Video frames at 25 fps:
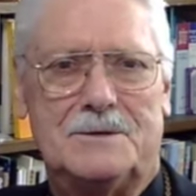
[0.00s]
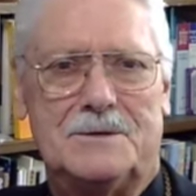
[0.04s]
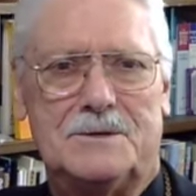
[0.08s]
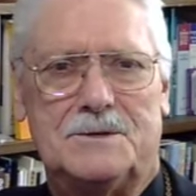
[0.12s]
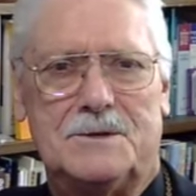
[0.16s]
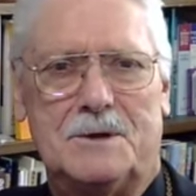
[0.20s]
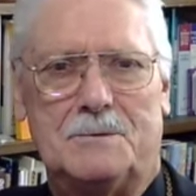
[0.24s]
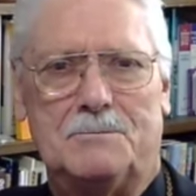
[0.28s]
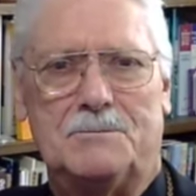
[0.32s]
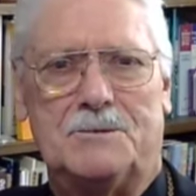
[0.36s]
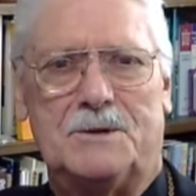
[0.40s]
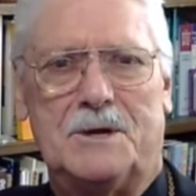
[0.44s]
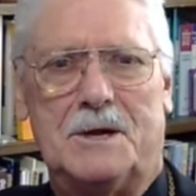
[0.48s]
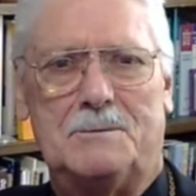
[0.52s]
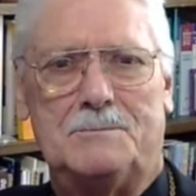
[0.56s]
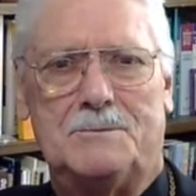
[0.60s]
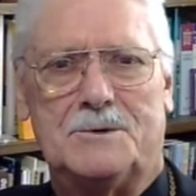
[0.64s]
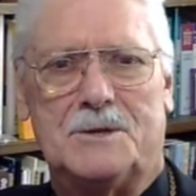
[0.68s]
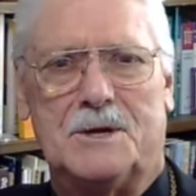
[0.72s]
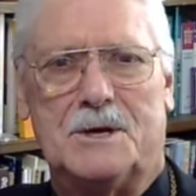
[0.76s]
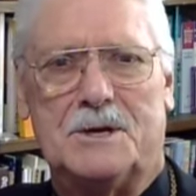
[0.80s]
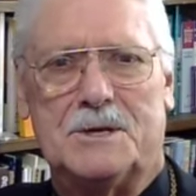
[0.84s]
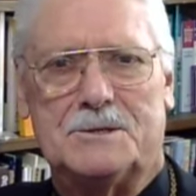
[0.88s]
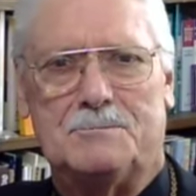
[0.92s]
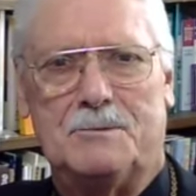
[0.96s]
Sometimes
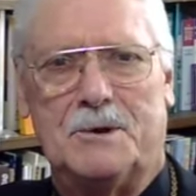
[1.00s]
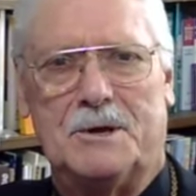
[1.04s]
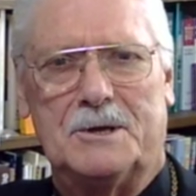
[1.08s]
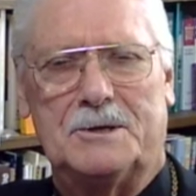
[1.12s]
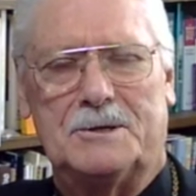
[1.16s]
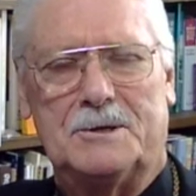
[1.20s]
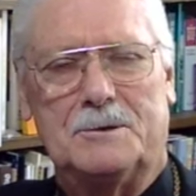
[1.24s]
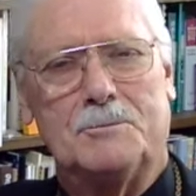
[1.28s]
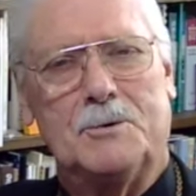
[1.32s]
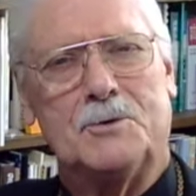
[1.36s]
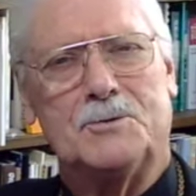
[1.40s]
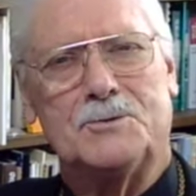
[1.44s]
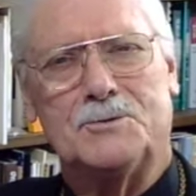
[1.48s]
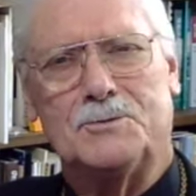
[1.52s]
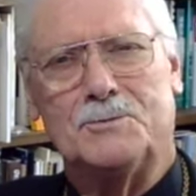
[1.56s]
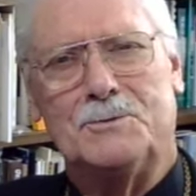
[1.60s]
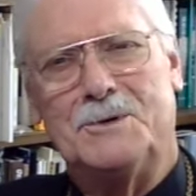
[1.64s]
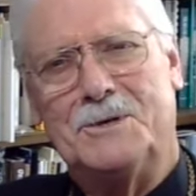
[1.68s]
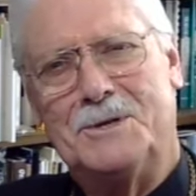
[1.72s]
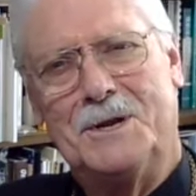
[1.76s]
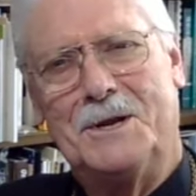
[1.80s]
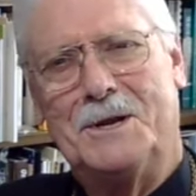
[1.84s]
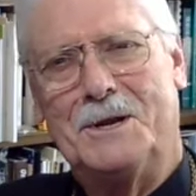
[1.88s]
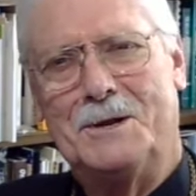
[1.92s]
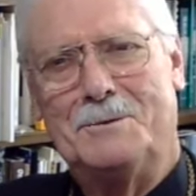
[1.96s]
I expect the most
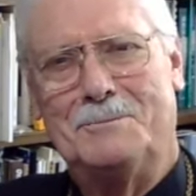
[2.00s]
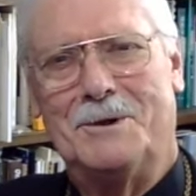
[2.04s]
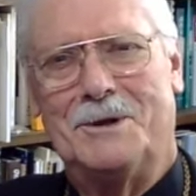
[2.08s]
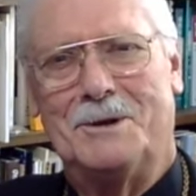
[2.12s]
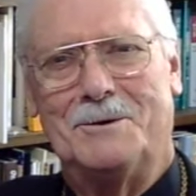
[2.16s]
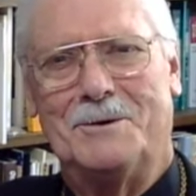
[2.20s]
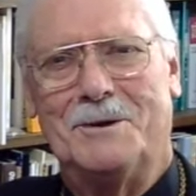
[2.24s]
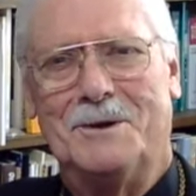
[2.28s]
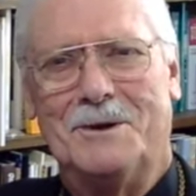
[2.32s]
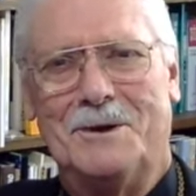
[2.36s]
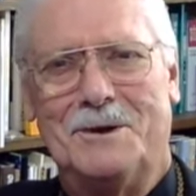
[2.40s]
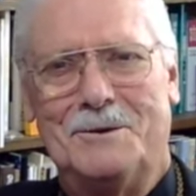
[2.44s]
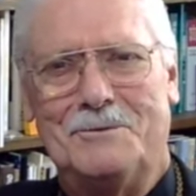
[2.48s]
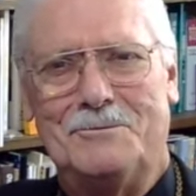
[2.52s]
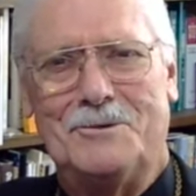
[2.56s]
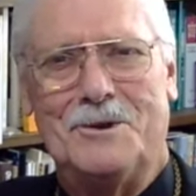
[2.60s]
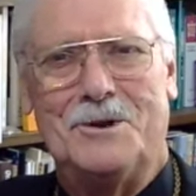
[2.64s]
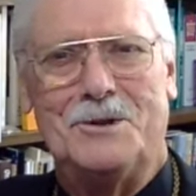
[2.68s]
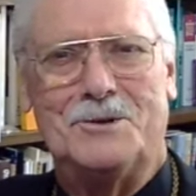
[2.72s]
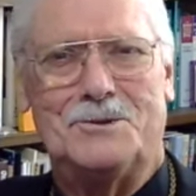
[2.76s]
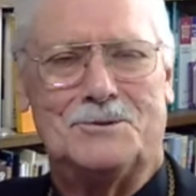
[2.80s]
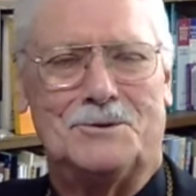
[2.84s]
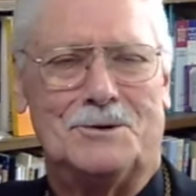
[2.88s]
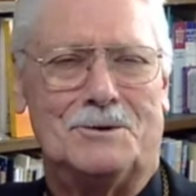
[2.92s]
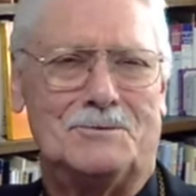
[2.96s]
redeeming
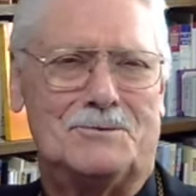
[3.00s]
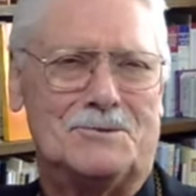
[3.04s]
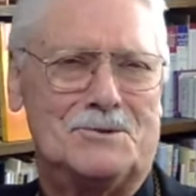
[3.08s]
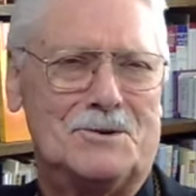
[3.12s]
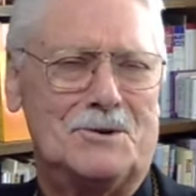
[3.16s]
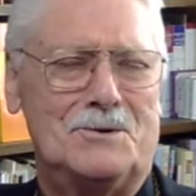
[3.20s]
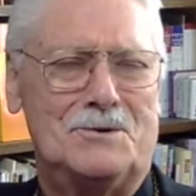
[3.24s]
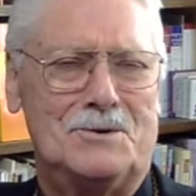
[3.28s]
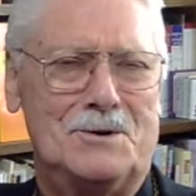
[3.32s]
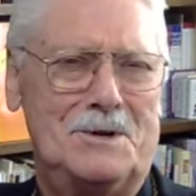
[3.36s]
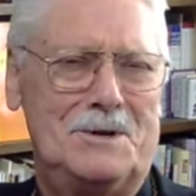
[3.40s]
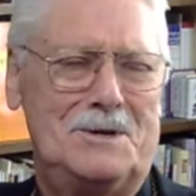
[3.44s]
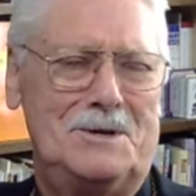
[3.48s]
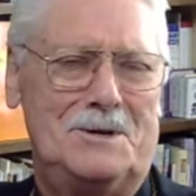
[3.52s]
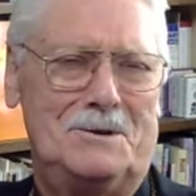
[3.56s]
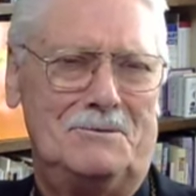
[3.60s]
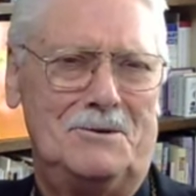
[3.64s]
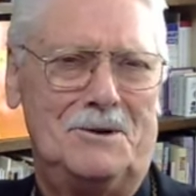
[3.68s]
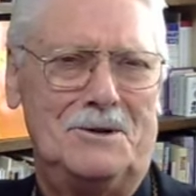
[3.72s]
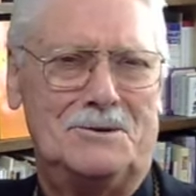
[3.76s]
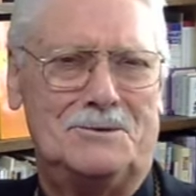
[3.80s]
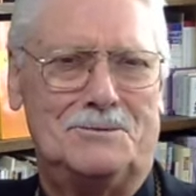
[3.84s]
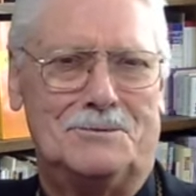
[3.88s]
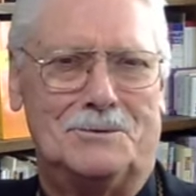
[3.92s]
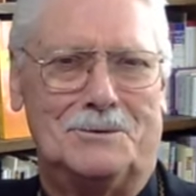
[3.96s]
feature of certain
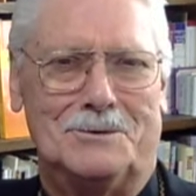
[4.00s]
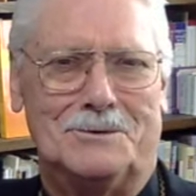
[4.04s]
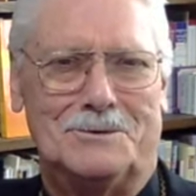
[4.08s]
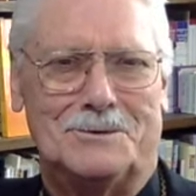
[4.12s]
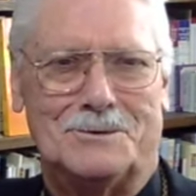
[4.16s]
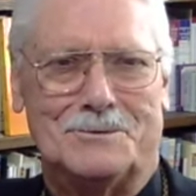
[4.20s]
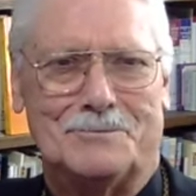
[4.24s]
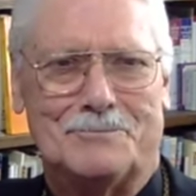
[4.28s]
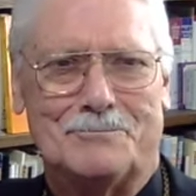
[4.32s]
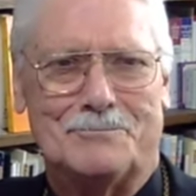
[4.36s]
individuals.